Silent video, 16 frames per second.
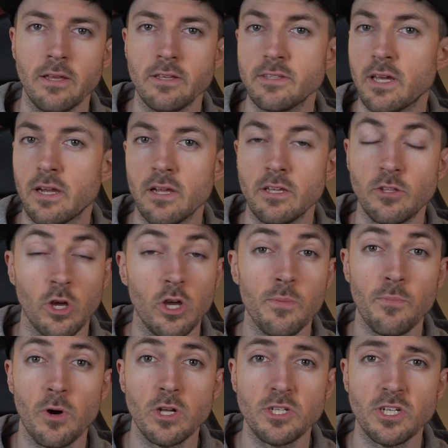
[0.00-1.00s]
is on a tight
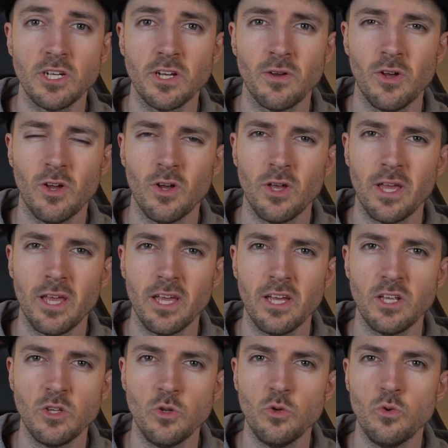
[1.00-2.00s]
budget
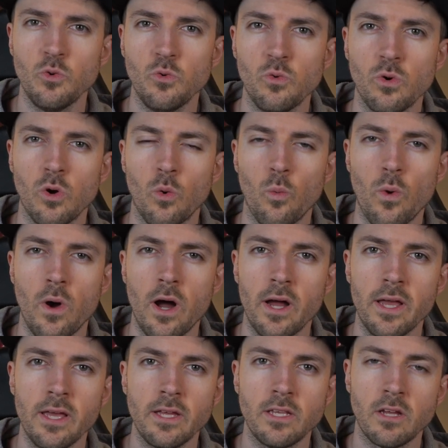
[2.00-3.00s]
and you want
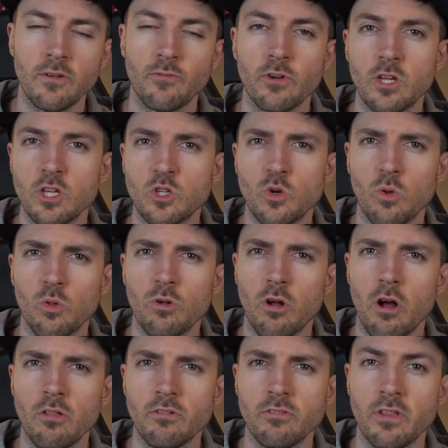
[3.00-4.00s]
a different controller
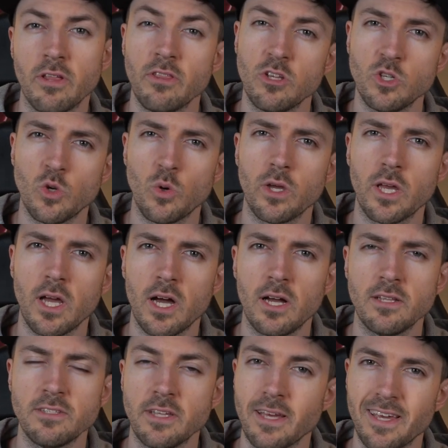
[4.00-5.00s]
other than the
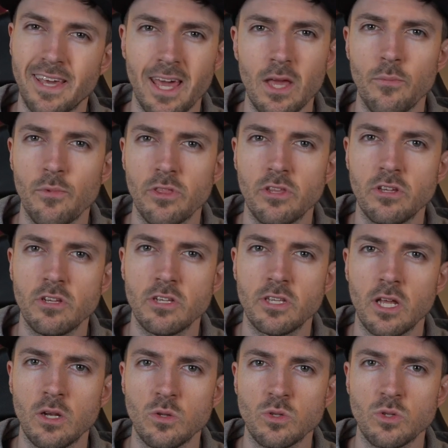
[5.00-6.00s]
Joy-Cons that came with the
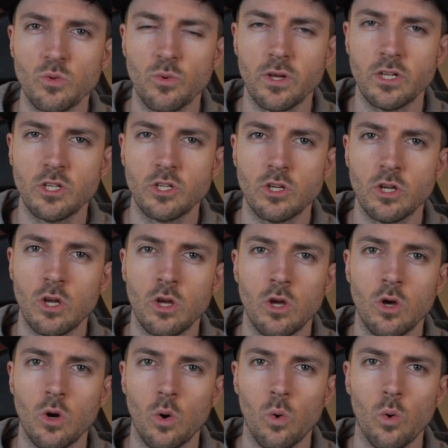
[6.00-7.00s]
Nintendo Switch,
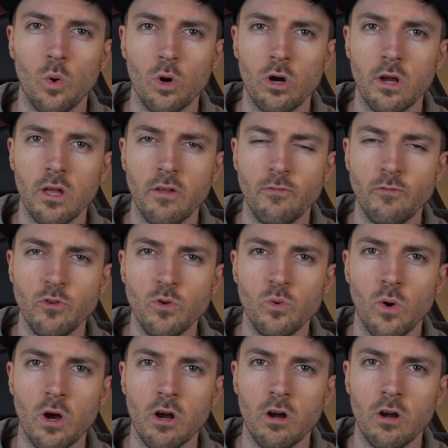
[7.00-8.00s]
or if
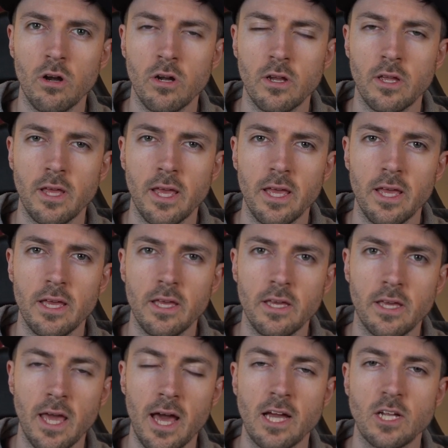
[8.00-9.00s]
you are a
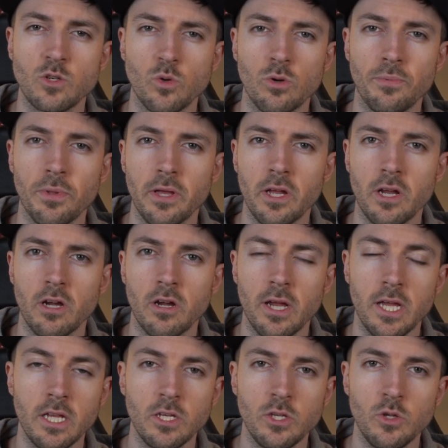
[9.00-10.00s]
casual player
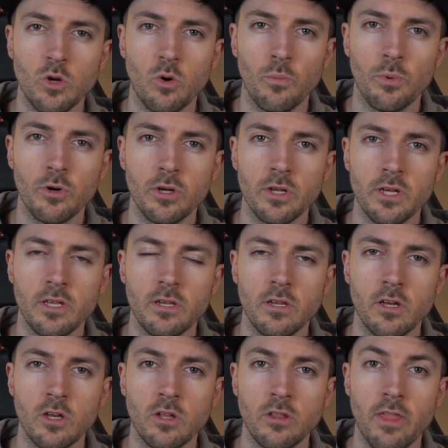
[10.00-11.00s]
and you don't put in
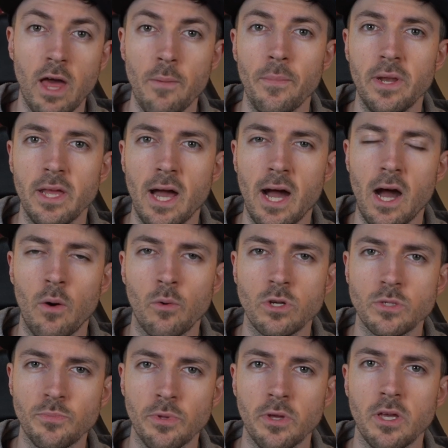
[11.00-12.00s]
that many
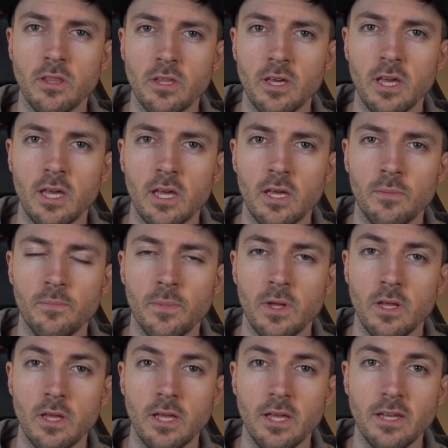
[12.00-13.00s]
hours playing the game.
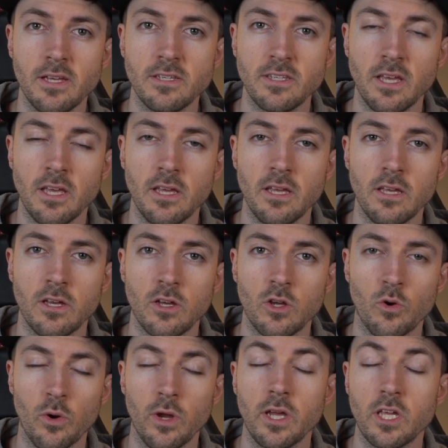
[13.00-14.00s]
It is a
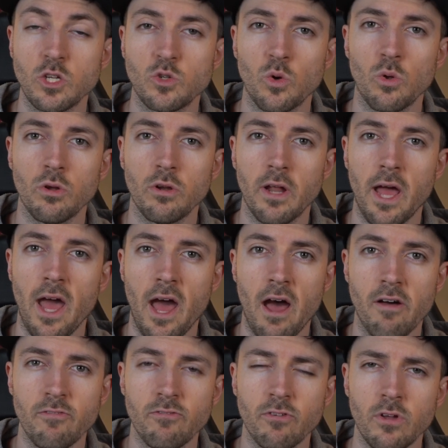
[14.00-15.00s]
great controller to
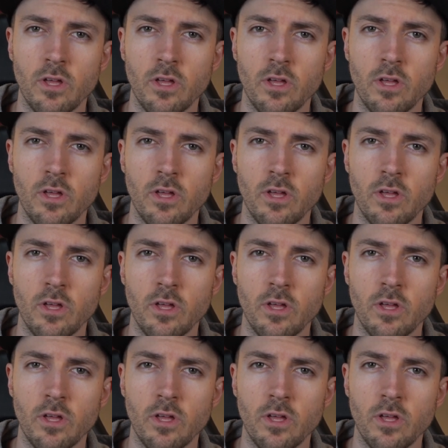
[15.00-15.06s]
have.